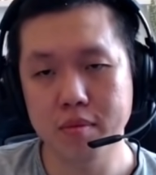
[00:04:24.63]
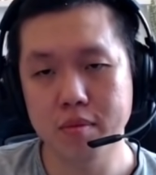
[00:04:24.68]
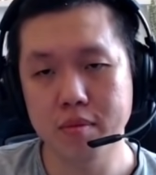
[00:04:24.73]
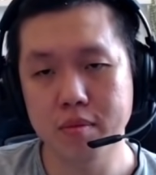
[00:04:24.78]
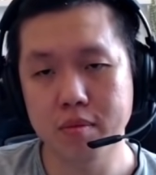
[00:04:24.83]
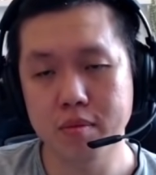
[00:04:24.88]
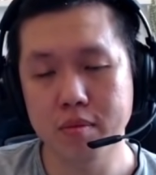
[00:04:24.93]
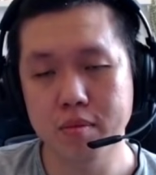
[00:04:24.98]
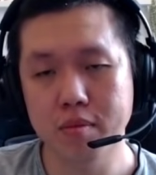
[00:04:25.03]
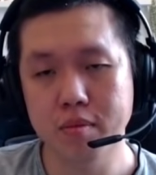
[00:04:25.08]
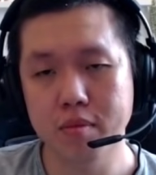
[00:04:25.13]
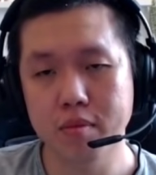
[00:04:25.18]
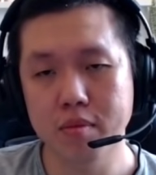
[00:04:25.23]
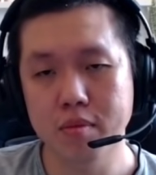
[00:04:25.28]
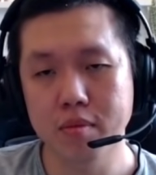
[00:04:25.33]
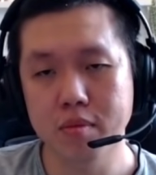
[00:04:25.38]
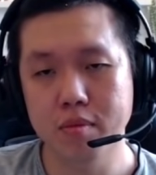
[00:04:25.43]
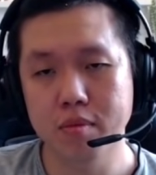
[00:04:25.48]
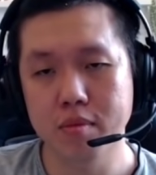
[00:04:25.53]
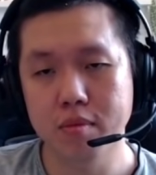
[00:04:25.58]

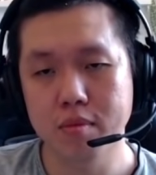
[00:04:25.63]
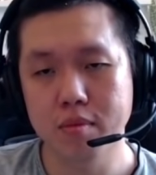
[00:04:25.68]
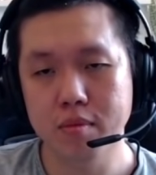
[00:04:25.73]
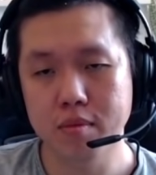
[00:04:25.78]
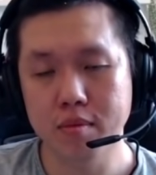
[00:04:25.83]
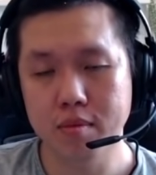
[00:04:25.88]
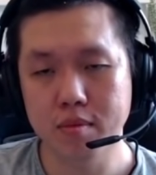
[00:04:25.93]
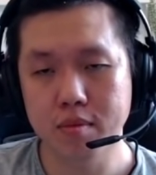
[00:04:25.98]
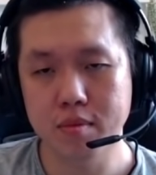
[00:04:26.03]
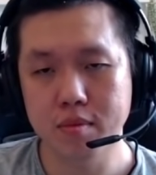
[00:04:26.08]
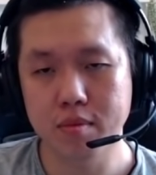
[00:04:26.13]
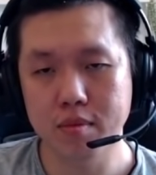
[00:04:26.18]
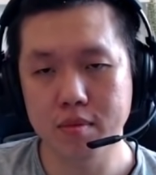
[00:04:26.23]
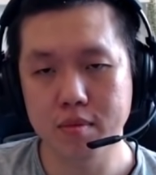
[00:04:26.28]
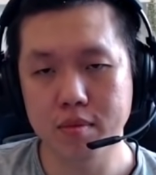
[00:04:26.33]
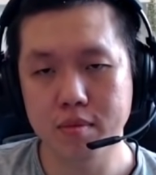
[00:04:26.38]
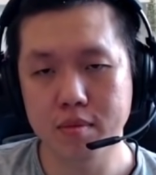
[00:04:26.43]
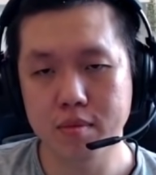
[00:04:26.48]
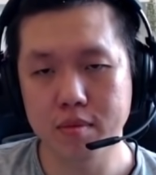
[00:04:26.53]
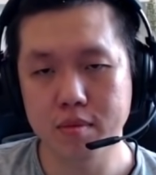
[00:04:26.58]

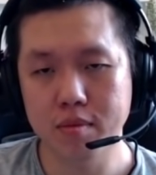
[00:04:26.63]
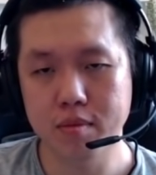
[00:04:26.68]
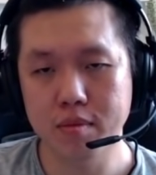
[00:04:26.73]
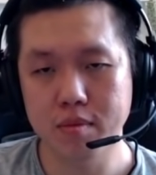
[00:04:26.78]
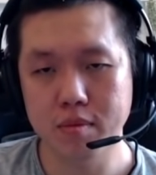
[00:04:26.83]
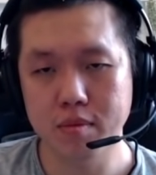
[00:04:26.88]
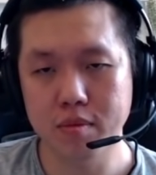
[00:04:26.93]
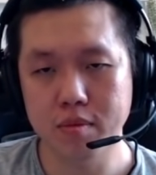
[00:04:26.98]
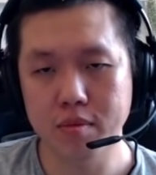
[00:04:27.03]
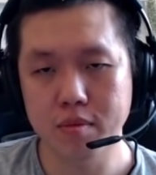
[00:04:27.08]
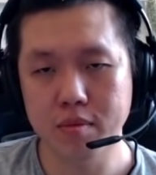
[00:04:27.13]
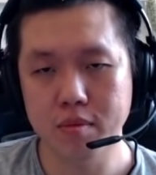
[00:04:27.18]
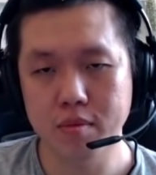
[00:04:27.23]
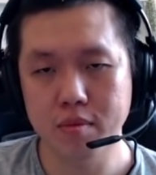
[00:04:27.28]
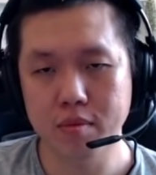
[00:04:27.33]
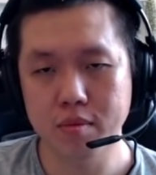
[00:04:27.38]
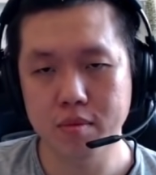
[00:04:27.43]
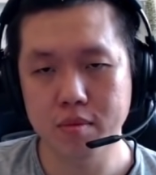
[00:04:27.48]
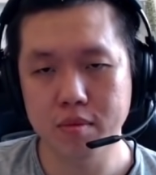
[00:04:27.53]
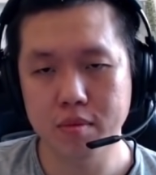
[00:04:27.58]

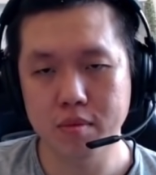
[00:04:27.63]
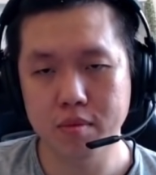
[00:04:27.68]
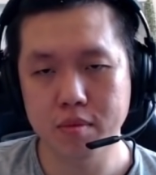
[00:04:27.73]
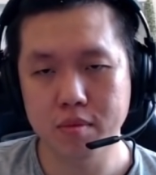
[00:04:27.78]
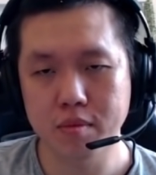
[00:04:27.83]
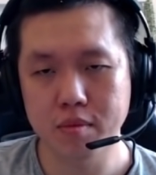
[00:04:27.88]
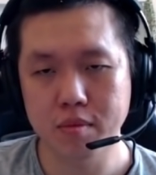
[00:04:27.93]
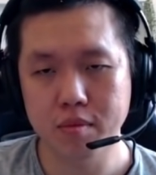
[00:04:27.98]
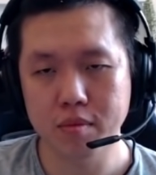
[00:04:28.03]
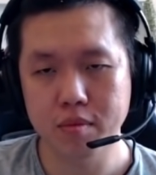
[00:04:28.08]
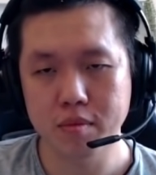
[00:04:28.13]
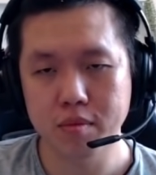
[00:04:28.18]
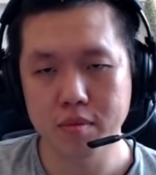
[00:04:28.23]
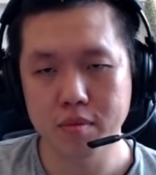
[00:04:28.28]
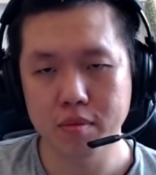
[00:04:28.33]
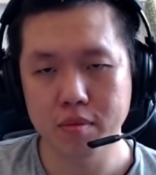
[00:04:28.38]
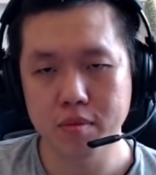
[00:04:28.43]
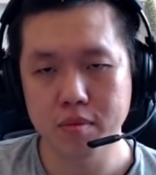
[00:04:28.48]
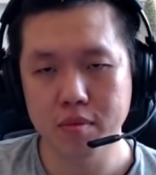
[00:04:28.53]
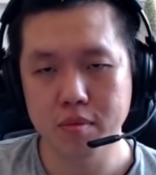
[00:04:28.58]

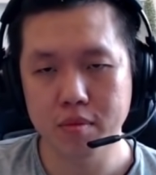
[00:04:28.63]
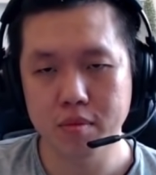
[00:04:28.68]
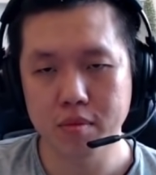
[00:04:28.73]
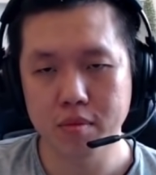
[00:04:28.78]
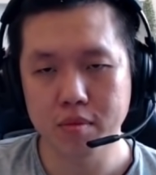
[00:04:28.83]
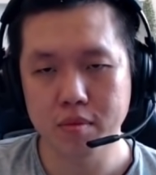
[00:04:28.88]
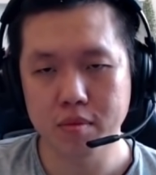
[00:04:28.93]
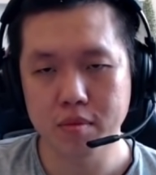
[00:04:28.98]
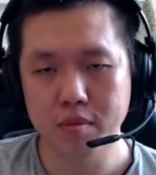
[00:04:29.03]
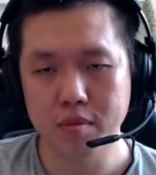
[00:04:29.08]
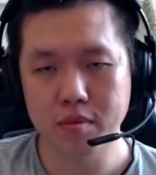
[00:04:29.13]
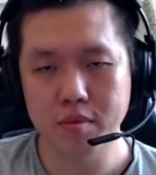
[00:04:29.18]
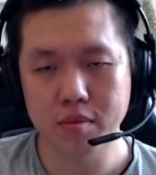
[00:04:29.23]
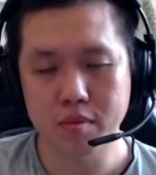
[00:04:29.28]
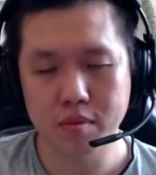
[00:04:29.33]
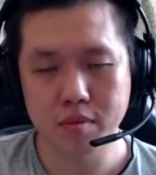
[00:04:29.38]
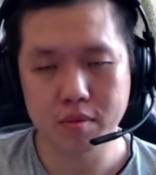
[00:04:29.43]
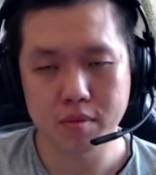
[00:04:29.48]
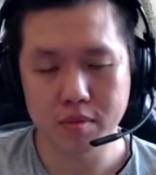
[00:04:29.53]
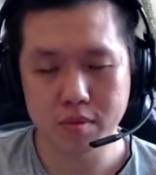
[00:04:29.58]

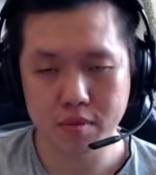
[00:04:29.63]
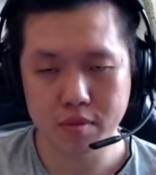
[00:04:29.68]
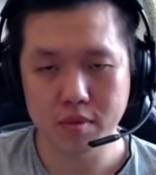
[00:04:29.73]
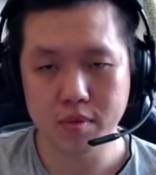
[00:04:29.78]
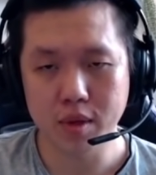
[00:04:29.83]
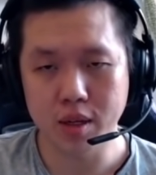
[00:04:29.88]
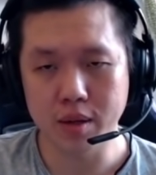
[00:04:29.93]
The person shown says nothing.